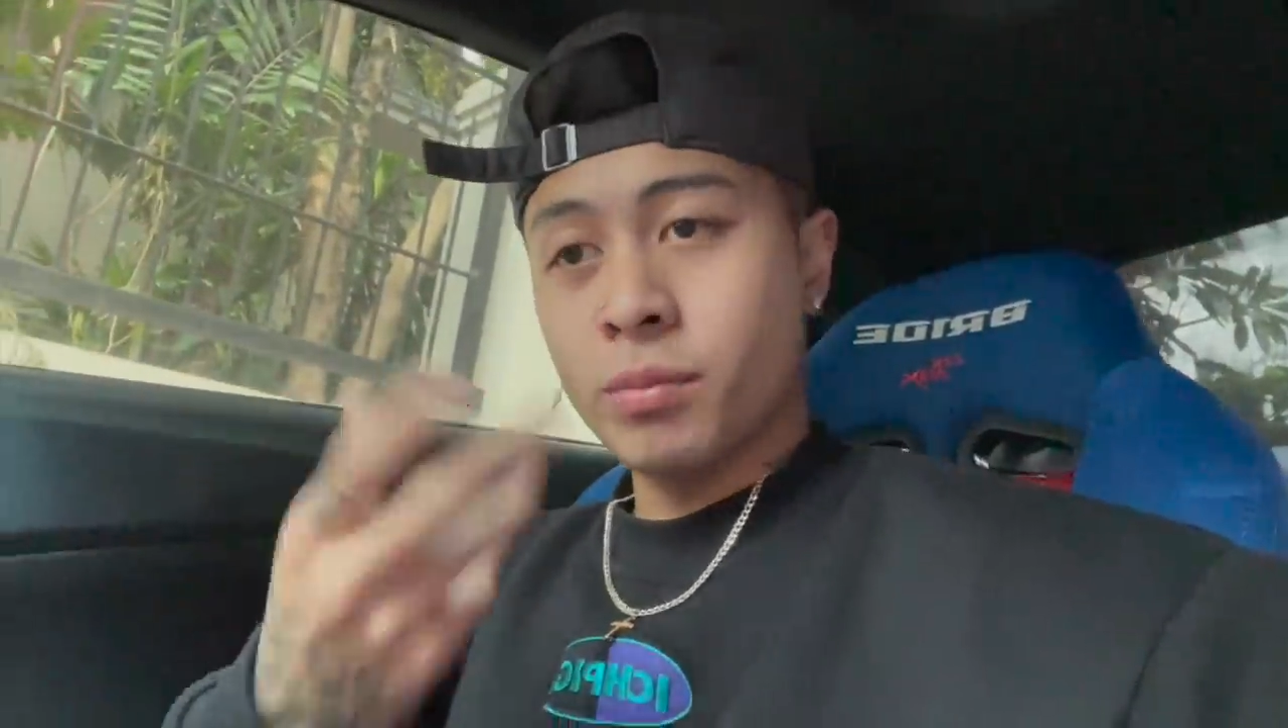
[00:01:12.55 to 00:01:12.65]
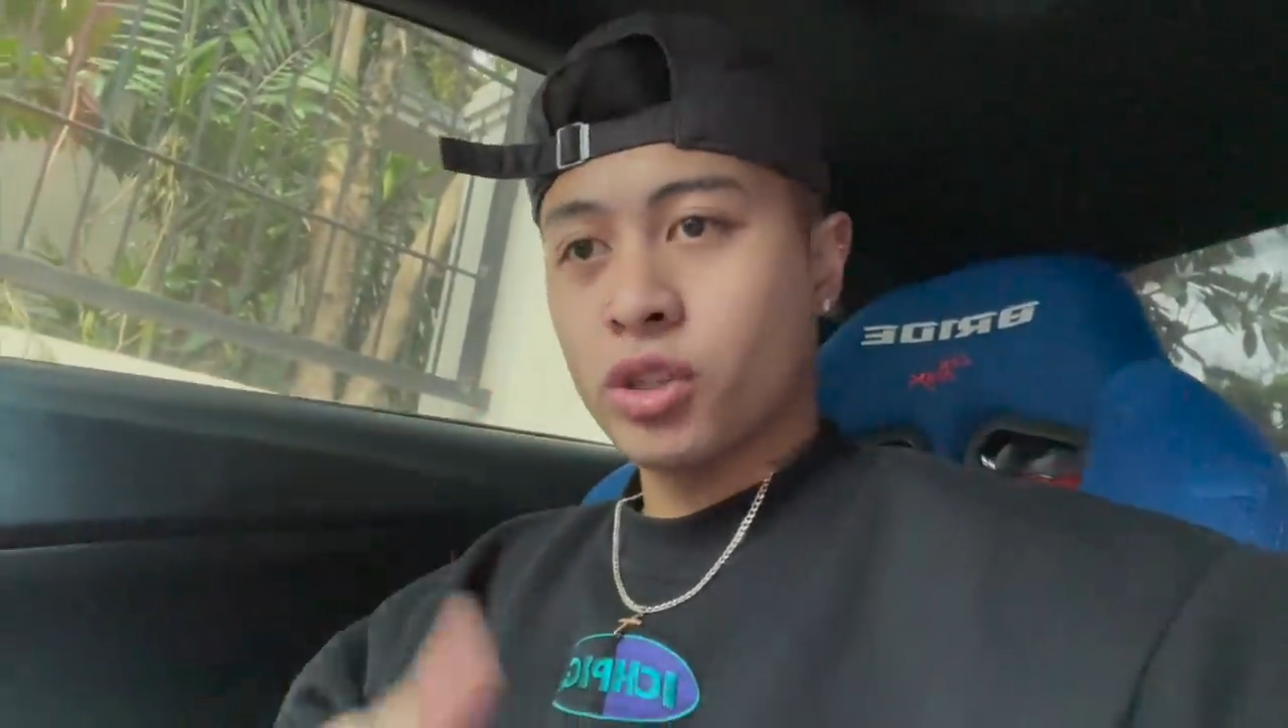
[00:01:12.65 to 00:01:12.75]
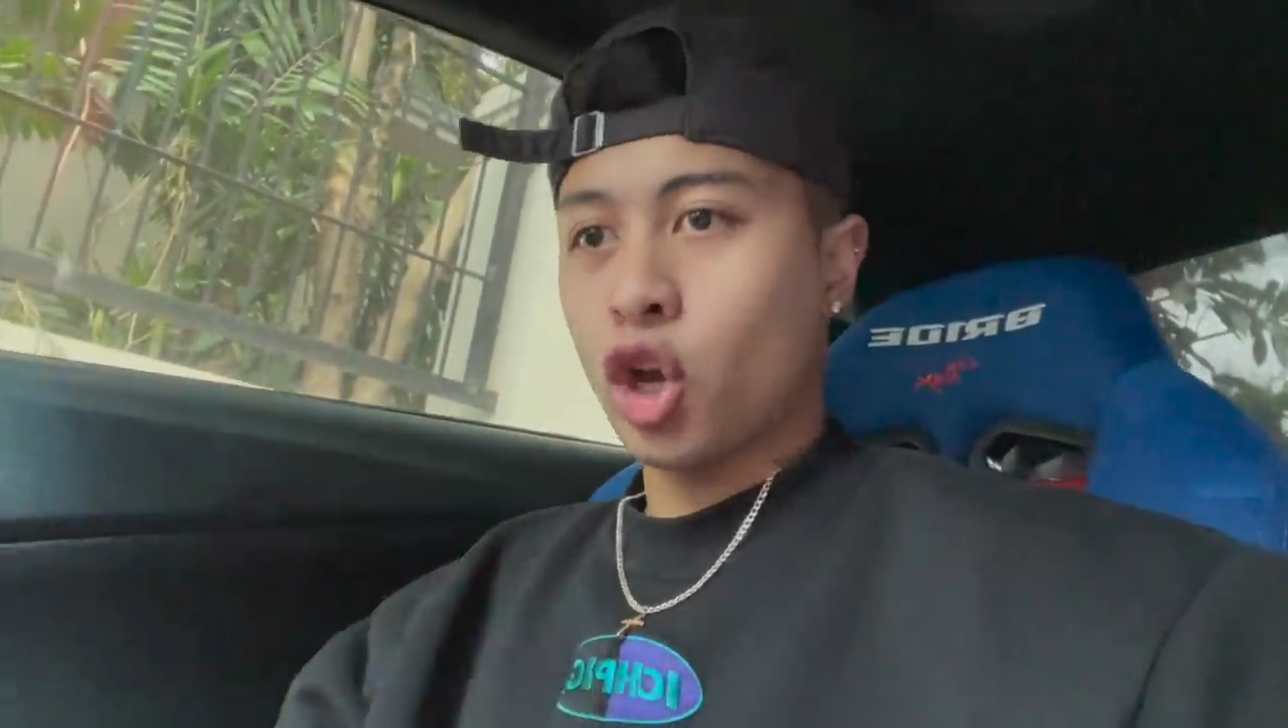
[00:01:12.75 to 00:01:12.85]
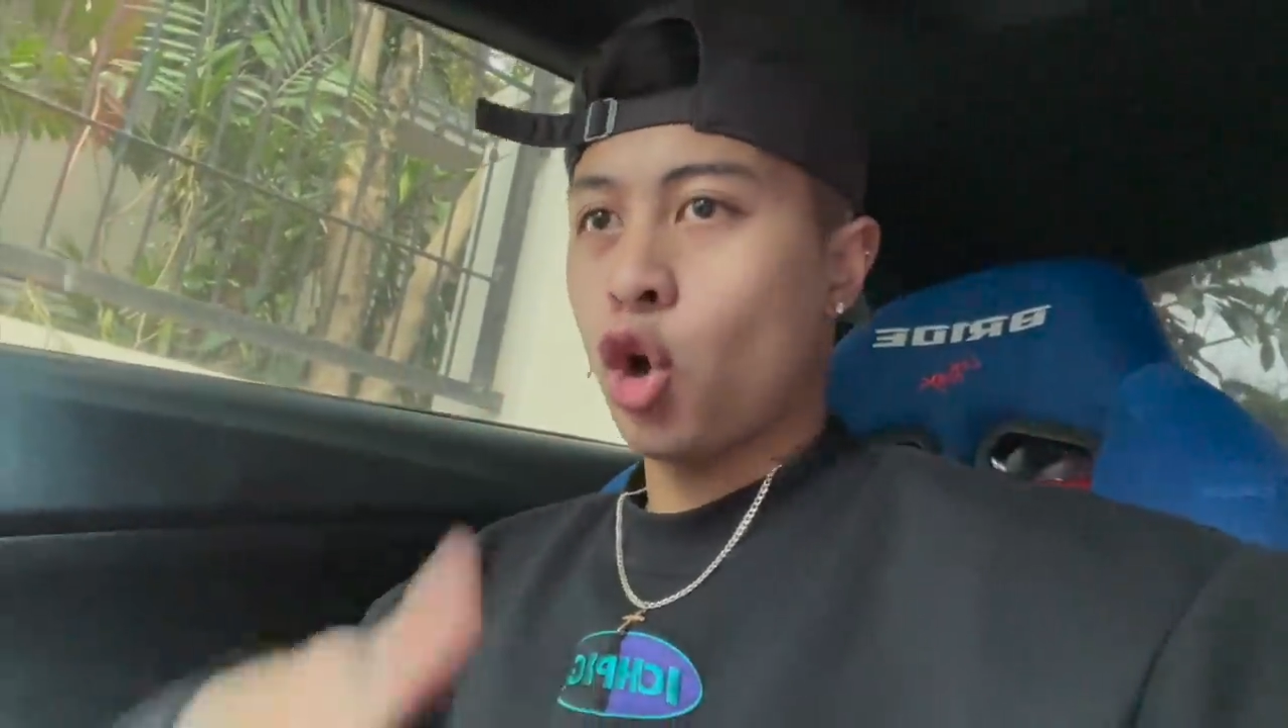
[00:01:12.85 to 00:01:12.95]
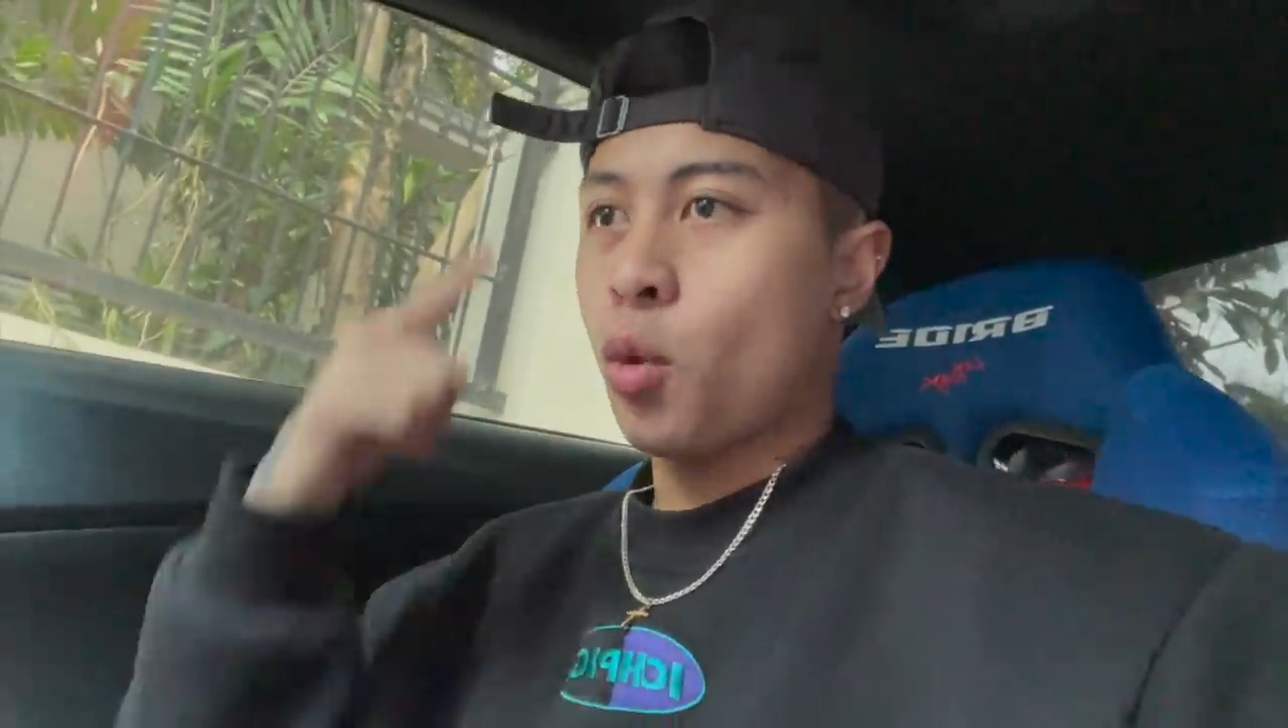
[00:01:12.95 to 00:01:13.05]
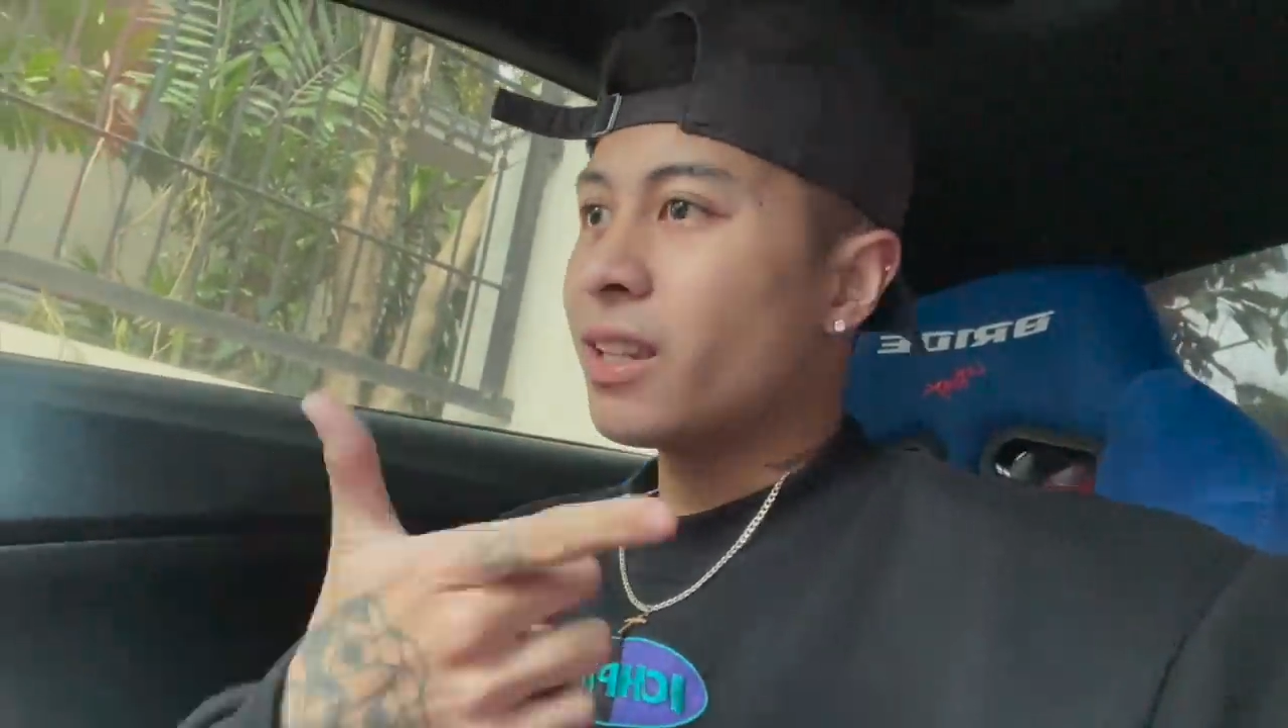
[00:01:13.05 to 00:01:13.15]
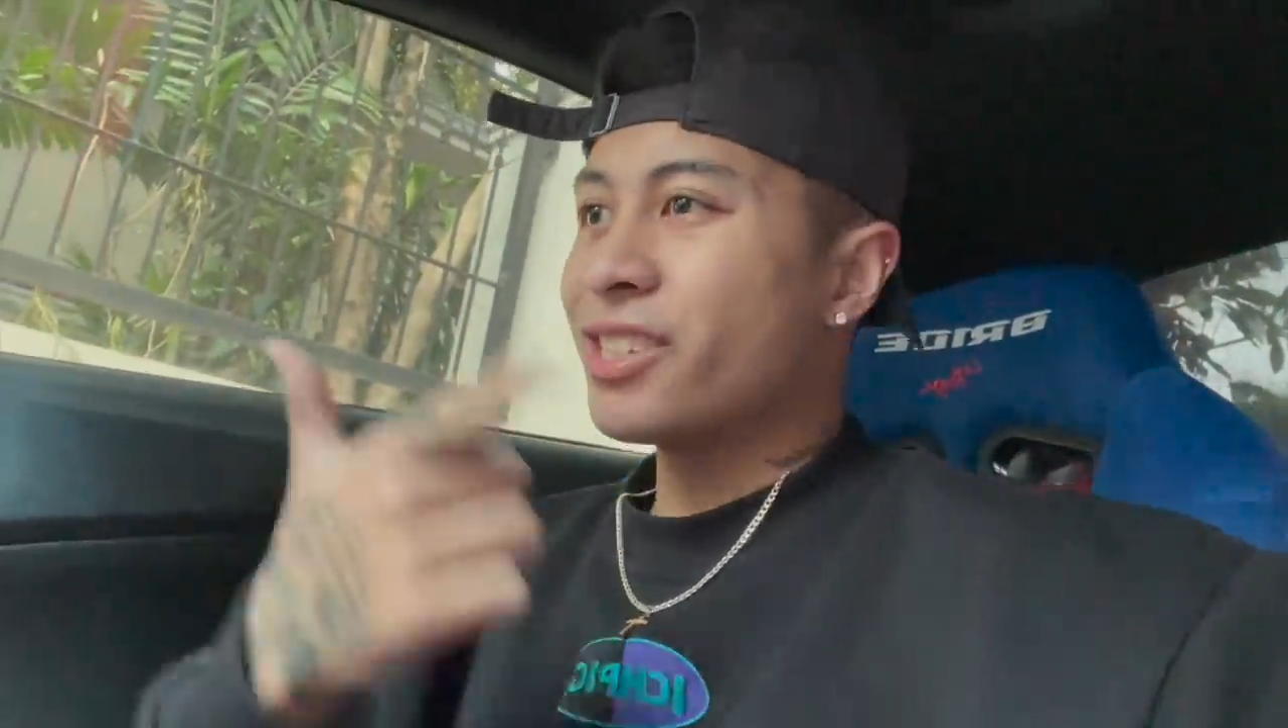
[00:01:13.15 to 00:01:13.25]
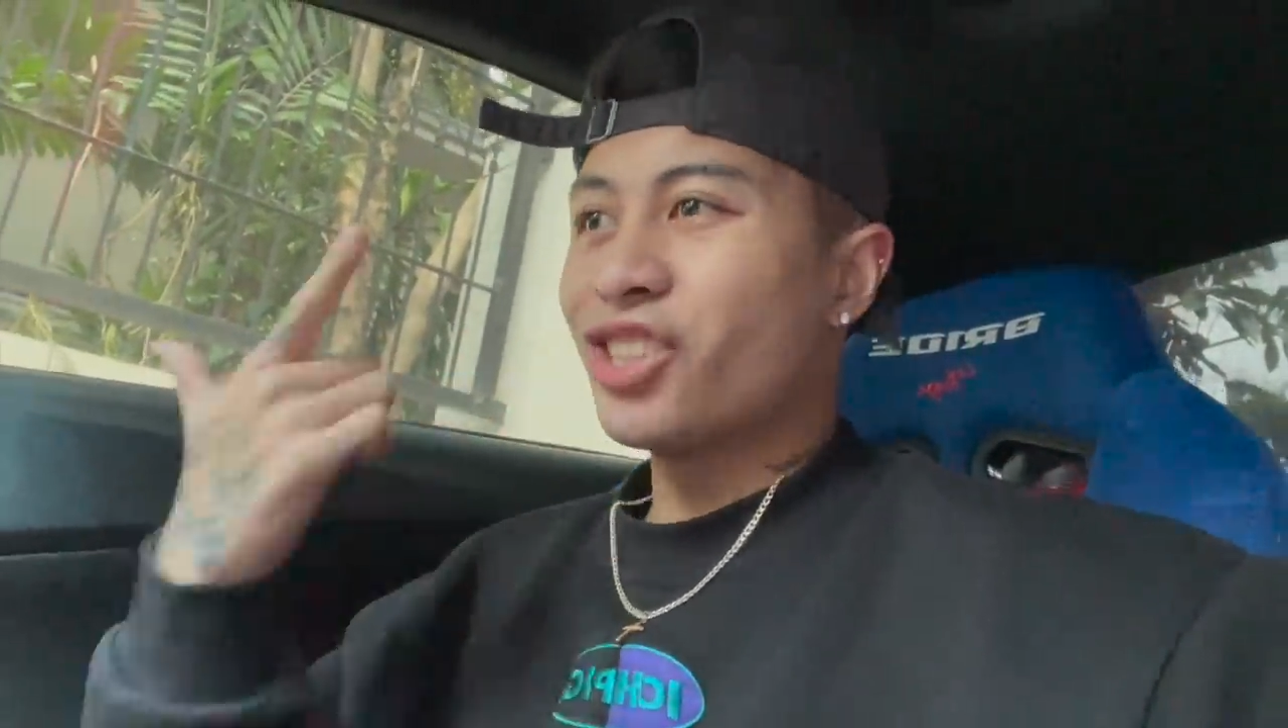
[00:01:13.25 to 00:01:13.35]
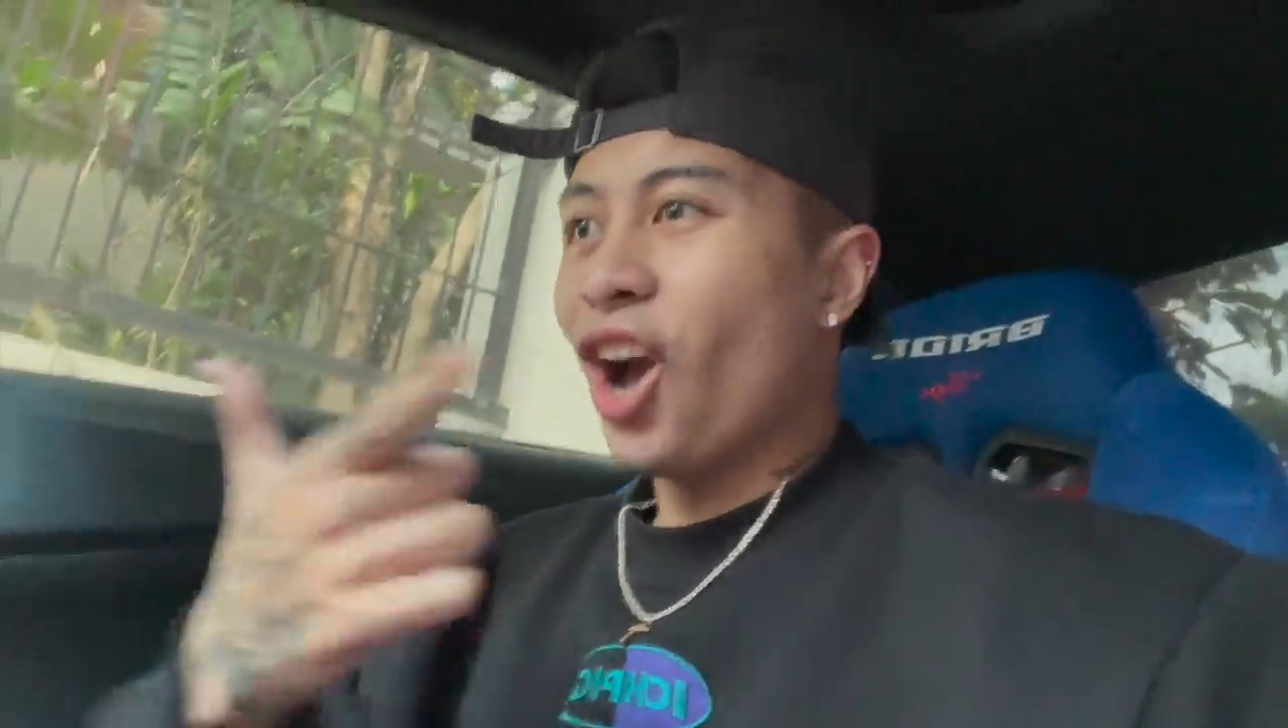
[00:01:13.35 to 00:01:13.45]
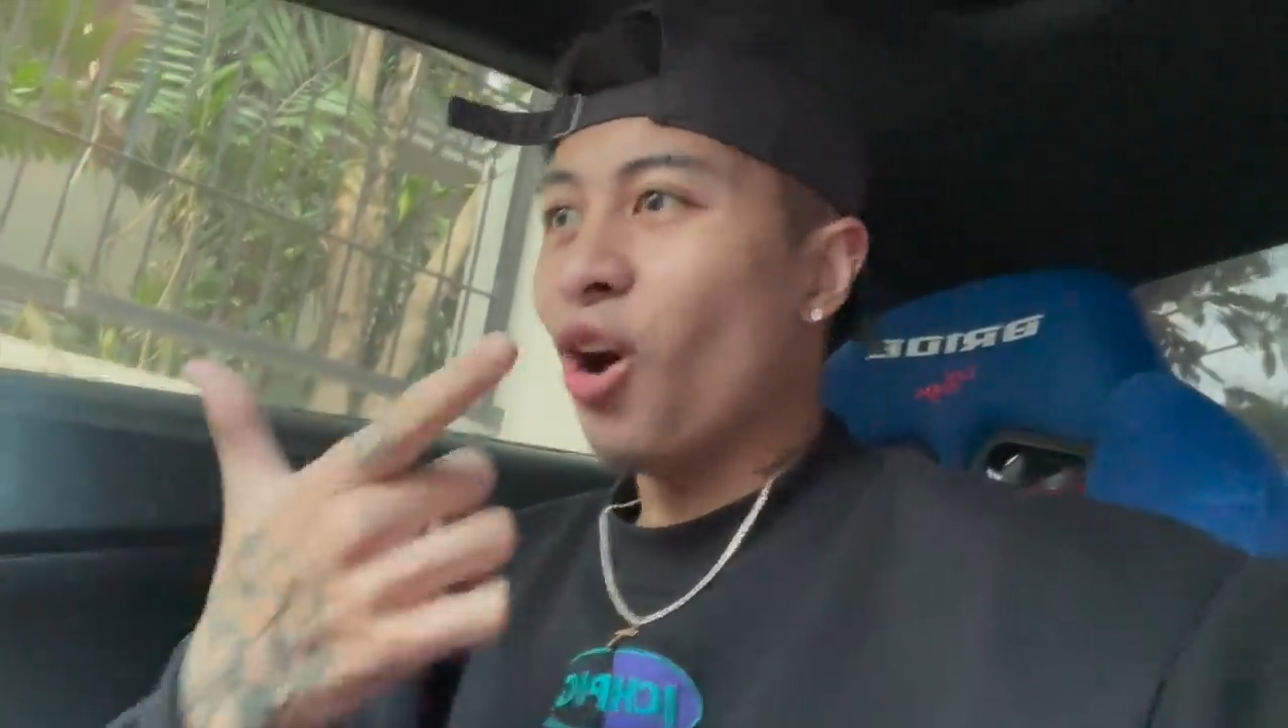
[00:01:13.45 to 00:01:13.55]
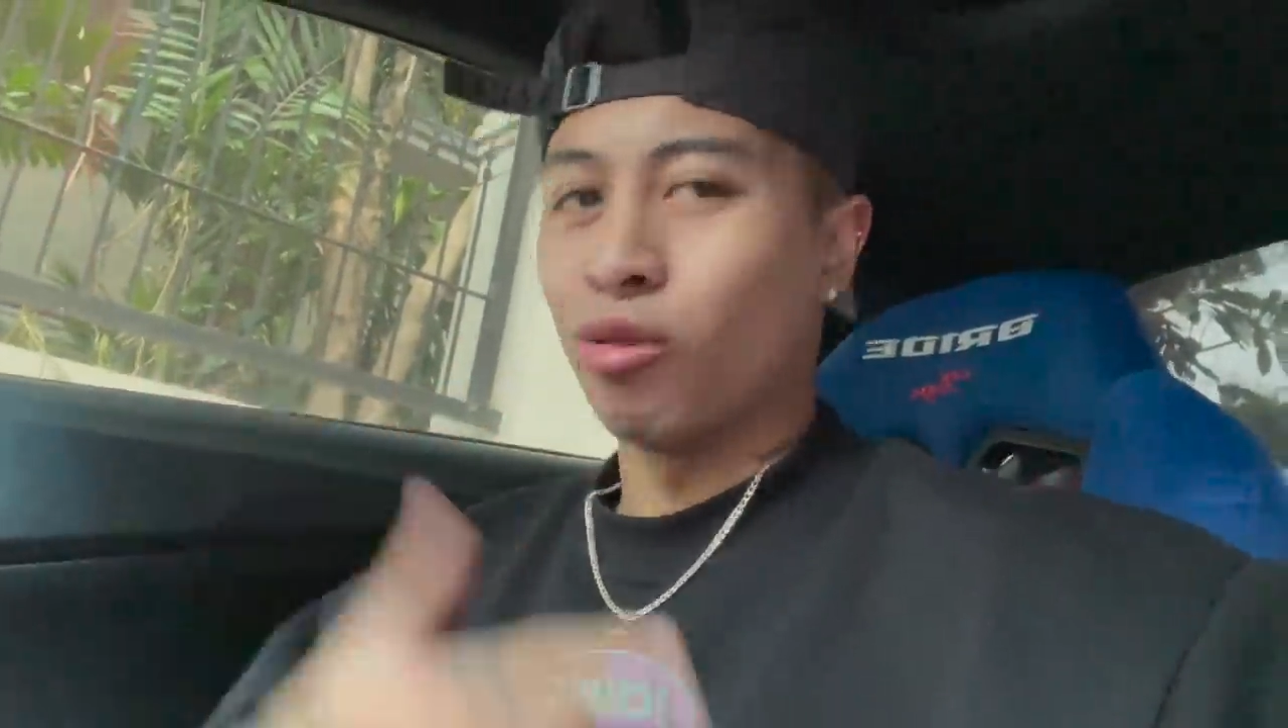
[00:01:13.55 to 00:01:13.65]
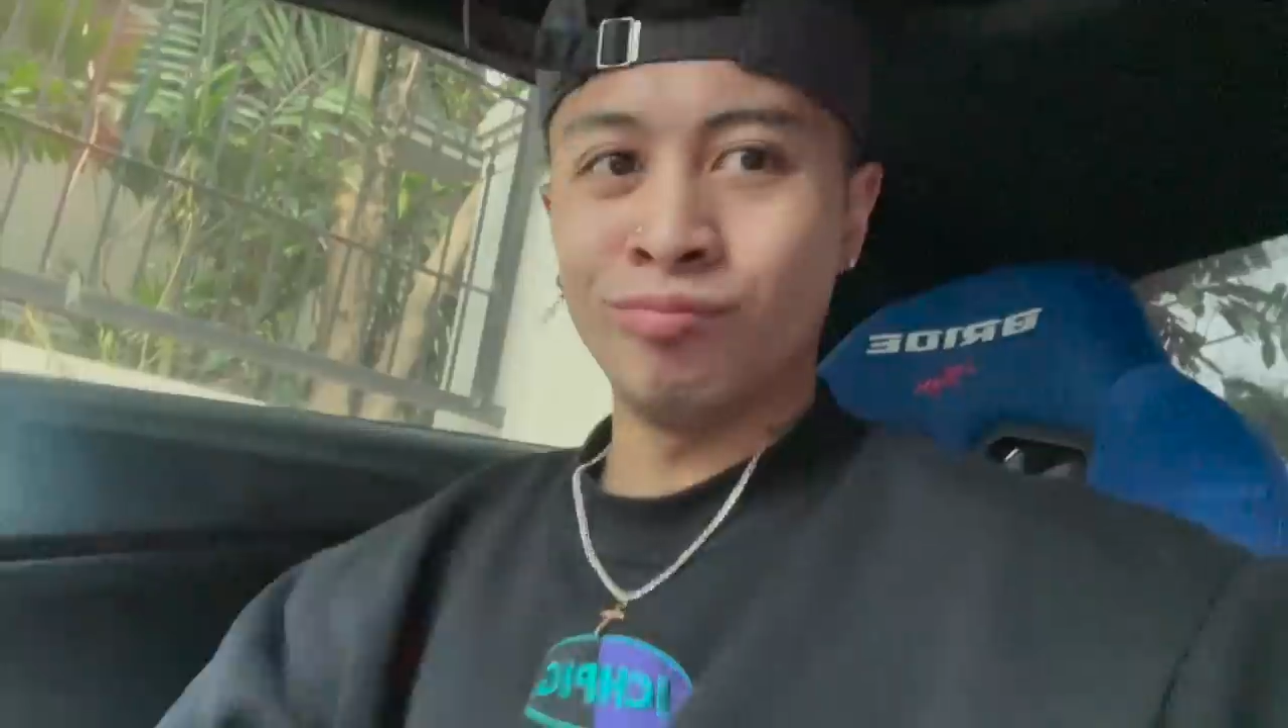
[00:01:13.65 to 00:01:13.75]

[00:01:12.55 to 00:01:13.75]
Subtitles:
so let's go!